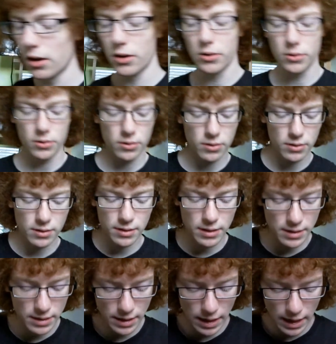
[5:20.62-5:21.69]

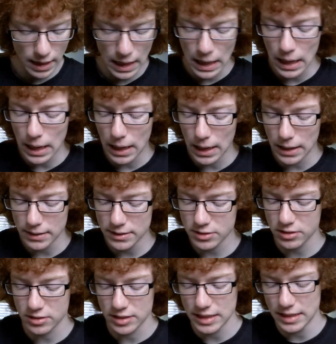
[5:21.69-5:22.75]
this is the
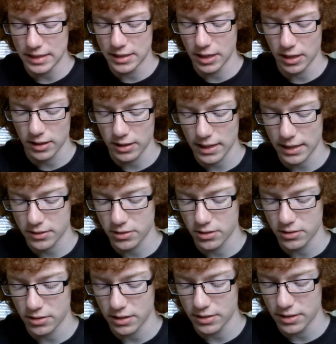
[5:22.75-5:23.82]
collector's edition
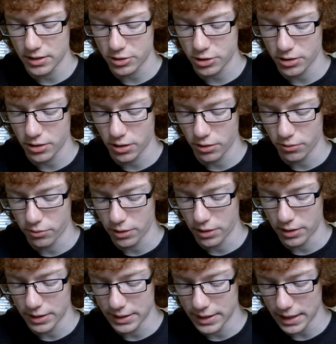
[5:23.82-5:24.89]
of the game. It
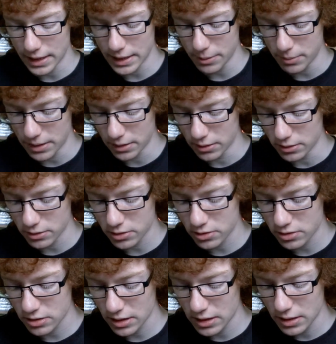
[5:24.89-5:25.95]
looks
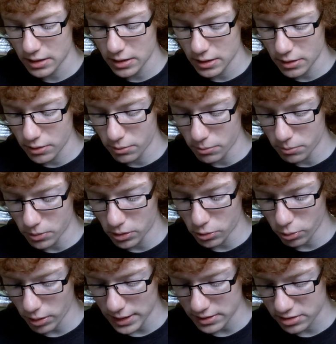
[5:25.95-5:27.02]
quite similar
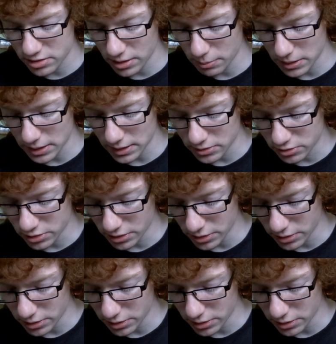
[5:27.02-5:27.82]
to how